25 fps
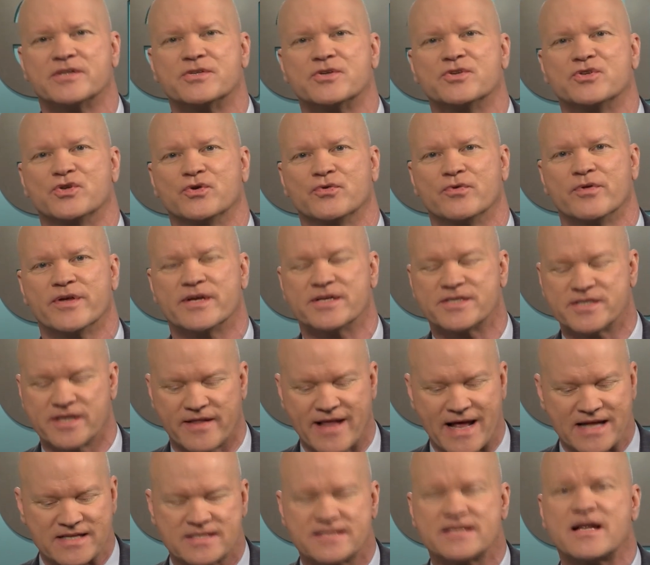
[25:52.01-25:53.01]
to do this. And
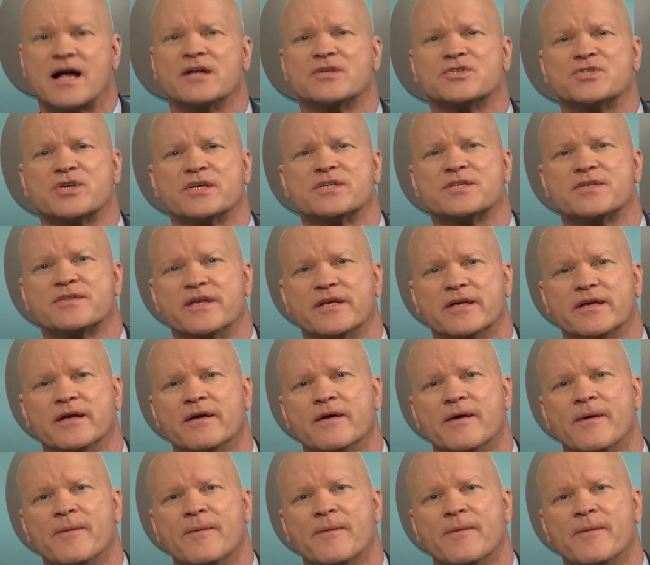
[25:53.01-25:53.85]
that's not just the